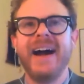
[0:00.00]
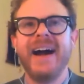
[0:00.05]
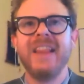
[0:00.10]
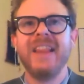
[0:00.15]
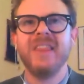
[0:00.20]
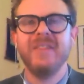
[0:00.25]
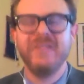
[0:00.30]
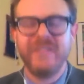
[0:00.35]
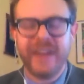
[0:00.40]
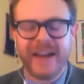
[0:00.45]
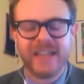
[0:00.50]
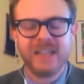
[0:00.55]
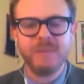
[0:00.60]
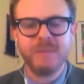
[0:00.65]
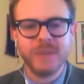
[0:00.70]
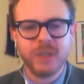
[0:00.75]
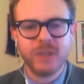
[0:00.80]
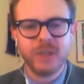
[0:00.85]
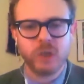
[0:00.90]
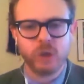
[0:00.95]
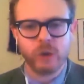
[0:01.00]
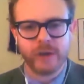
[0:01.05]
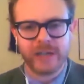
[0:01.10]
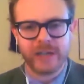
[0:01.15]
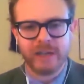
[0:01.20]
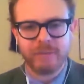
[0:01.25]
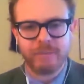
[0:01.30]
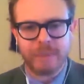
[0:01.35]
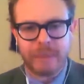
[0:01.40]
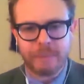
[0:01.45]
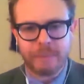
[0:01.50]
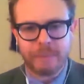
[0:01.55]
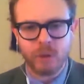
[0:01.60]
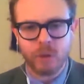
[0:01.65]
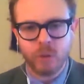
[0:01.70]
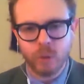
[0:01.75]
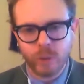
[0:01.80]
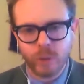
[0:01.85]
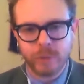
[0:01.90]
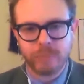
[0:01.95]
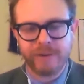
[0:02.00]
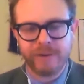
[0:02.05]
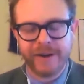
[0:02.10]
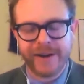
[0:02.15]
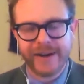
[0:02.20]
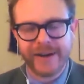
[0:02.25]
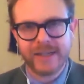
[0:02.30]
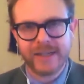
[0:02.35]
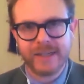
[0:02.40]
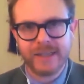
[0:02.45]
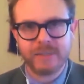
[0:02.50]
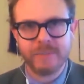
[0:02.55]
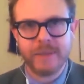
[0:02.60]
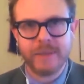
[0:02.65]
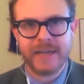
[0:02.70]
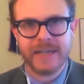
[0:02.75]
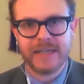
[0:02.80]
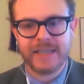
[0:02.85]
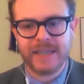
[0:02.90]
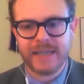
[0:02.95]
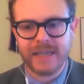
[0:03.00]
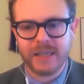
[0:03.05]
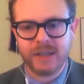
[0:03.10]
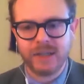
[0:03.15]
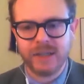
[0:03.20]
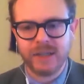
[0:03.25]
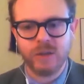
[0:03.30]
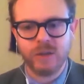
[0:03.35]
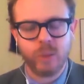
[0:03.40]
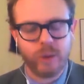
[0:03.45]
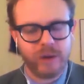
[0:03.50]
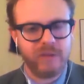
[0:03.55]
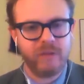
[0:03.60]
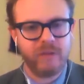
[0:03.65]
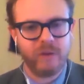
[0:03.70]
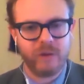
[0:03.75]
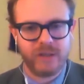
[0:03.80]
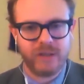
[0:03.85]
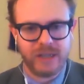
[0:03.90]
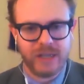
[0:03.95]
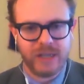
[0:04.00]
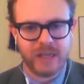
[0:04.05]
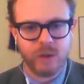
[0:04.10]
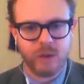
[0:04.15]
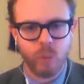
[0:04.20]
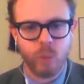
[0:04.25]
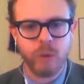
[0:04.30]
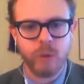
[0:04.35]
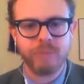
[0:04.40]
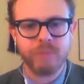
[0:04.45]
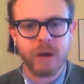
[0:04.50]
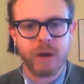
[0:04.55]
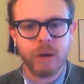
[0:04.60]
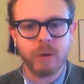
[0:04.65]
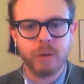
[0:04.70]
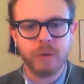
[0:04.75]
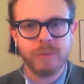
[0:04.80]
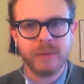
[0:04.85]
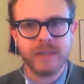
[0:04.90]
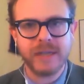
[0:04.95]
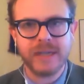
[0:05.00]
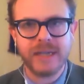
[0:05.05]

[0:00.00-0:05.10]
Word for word: the vast majority of people who will practice meditation in 2014 will probably